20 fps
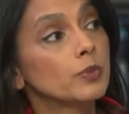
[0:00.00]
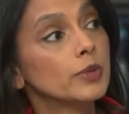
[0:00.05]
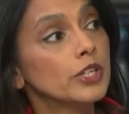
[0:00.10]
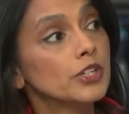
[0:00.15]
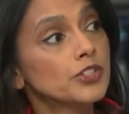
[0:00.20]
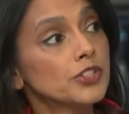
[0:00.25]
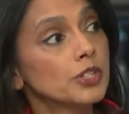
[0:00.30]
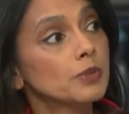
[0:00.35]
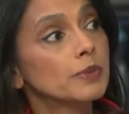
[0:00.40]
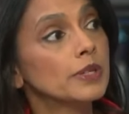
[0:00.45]
We
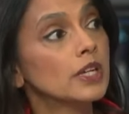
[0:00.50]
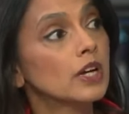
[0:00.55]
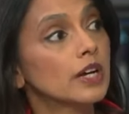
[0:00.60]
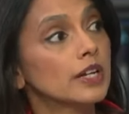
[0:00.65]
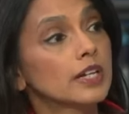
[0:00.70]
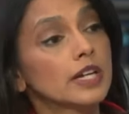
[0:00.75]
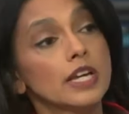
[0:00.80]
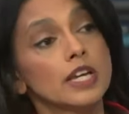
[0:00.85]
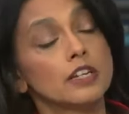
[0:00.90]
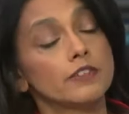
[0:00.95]
used to be on
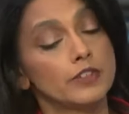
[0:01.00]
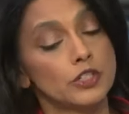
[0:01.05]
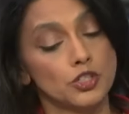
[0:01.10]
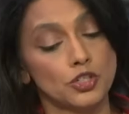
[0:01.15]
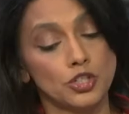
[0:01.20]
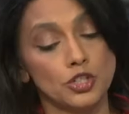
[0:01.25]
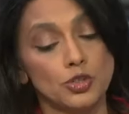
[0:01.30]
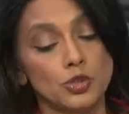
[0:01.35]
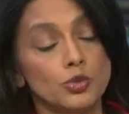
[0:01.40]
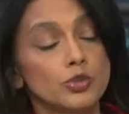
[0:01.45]
a kind of a
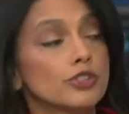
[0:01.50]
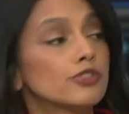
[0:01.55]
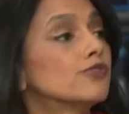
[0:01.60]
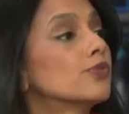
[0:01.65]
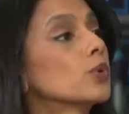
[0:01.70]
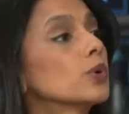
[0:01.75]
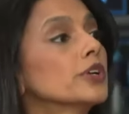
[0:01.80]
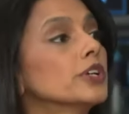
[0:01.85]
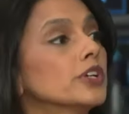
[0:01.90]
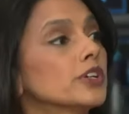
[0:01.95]
two to
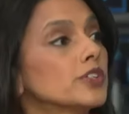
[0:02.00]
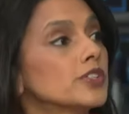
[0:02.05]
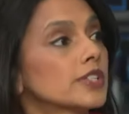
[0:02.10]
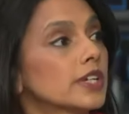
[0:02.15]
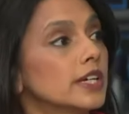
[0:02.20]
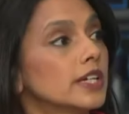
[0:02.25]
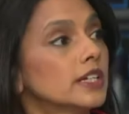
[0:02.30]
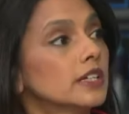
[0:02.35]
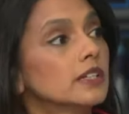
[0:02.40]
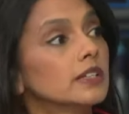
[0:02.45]
four year
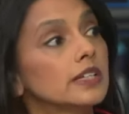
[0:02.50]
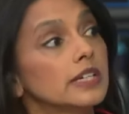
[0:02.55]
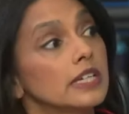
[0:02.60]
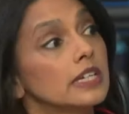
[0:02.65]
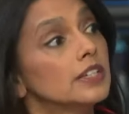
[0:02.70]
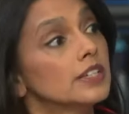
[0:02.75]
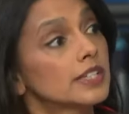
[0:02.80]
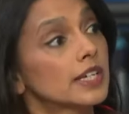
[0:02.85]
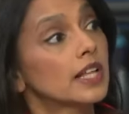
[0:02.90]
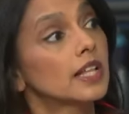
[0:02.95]
cycle.
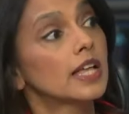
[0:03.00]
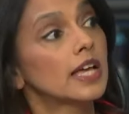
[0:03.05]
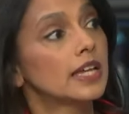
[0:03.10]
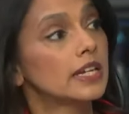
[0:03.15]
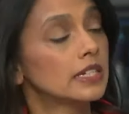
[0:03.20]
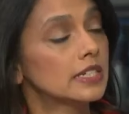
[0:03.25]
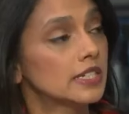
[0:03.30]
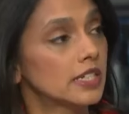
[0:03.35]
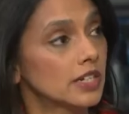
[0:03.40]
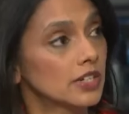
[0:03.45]
Intel had
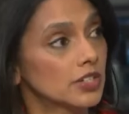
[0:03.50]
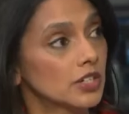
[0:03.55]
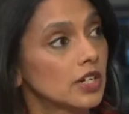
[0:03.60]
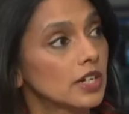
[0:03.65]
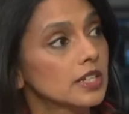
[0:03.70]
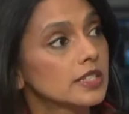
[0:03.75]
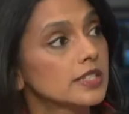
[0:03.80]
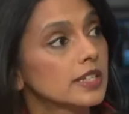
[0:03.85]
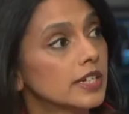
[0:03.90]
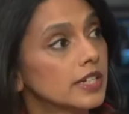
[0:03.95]
a
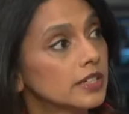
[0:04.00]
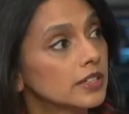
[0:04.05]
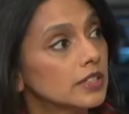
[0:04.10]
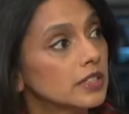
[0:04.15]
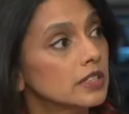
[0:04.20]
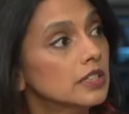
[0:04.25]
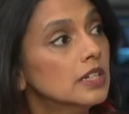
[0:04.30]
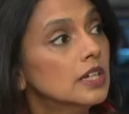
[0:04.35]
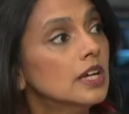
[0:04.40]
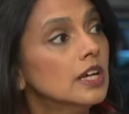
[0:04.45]
tick-tock
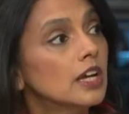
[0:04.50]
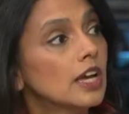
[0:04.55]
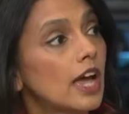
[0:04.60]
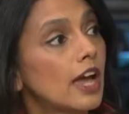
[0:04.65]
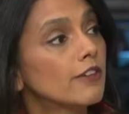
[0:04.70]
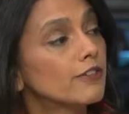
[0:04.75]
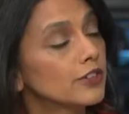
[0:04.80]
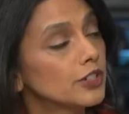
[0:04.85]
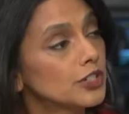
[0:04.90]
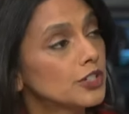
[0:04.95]
cycle.
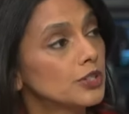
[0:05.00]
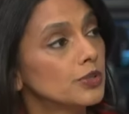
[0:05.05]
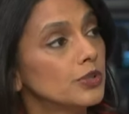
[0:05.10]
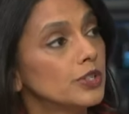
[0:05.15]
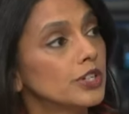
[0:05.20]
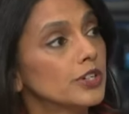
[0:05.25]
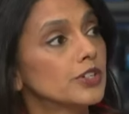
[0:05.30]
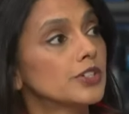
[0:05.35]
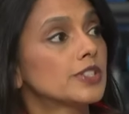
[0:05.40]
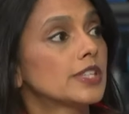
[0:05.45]
Every two
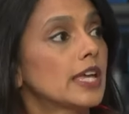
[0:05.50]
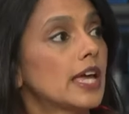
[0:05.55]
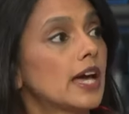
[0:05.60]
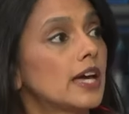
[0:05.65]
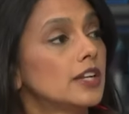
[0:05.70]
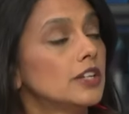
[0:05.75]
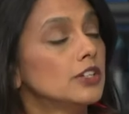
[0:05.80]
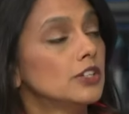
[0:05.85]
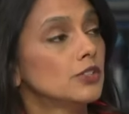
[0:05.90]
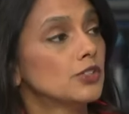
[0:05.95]
years, they
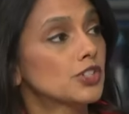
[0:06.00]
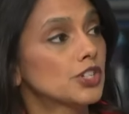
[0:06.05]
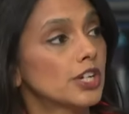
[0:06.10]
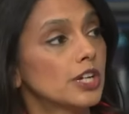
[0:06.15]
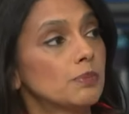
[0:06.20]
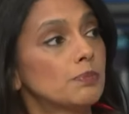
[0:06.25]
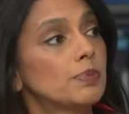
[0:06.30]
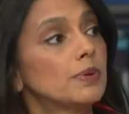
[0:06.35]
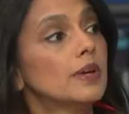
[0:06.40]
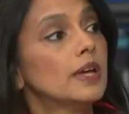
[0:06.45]
had a new
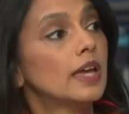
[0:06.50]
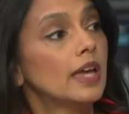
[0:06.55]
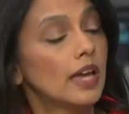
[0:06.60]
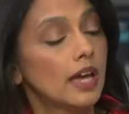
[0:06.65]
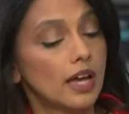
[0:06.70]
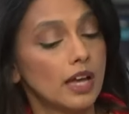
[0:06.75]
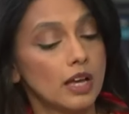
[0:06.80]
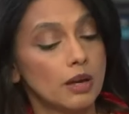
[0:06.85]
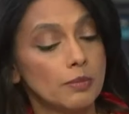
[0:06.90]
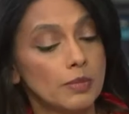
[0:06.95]
chip,
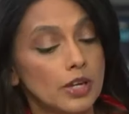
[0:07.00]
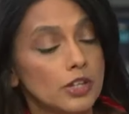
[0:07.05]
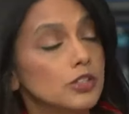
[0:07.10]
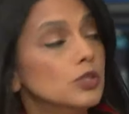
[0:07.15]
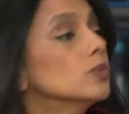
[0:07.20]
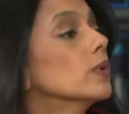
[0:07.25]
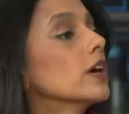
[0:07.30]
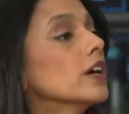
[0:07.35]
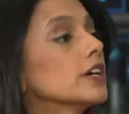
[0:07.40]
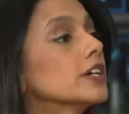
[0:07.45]
um, a
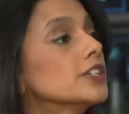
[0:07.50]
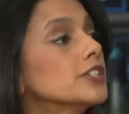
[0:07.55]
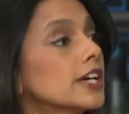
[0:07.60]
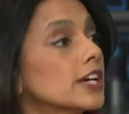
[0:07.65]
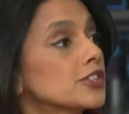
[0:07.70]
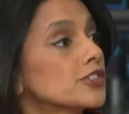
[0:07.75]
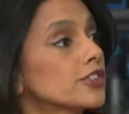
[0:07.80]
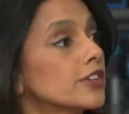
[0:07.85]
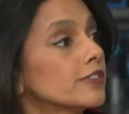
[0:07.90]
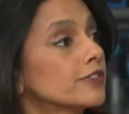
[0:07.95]
new
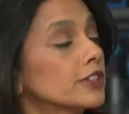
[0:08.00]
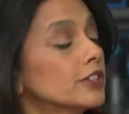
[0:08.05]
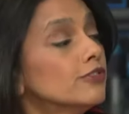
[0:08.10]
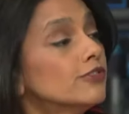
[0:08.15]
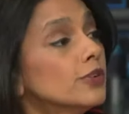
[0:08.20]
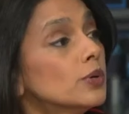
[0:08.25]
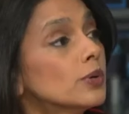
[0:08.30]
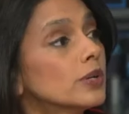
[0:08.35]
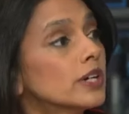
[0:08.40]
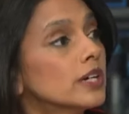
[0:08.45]
architecture every
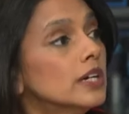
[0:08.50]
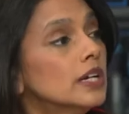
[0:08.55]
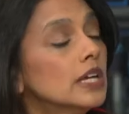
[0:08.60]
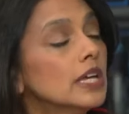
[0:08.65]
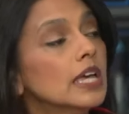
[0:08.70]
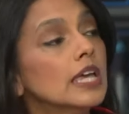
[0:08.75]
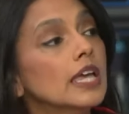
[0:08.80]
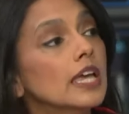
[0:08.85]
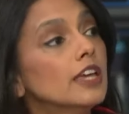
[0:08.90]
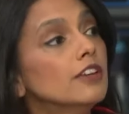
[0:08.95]
four.
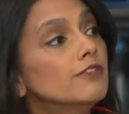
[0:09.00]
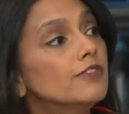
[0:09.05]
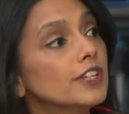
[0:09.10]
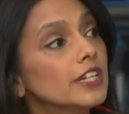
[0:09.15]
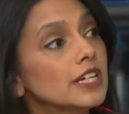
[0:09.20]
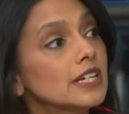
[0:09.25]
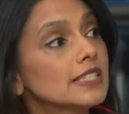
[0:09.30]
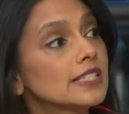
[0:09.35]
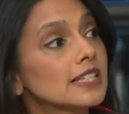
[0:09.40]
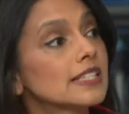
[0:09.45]

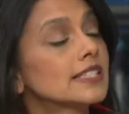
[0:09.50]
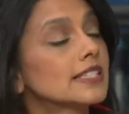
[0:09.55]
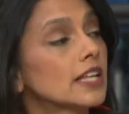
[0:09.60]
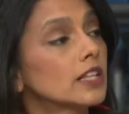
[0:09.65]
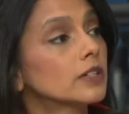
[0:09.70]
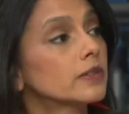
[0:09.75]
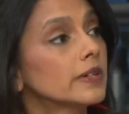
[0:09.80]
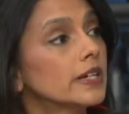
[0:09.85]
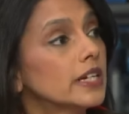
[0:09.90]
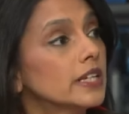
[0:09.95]
NVIDIA's
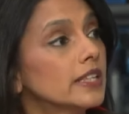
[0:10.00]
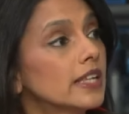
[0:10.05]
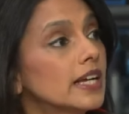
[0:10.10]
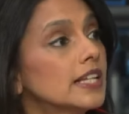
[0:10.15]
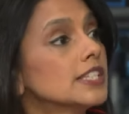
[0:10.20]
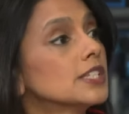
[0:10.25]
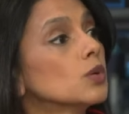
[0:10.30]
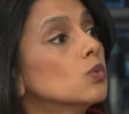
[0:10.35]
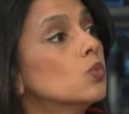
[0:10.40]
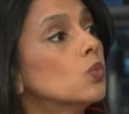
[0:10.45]
accelerated
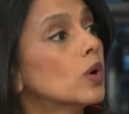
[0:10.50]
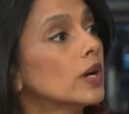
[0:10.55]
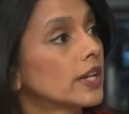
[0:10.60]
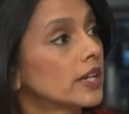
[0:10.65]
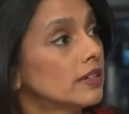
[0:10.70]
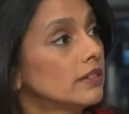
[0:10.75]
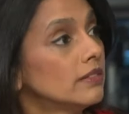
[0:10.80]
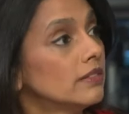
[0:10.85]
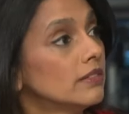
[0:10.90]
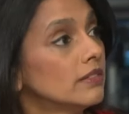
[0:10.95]
that to one.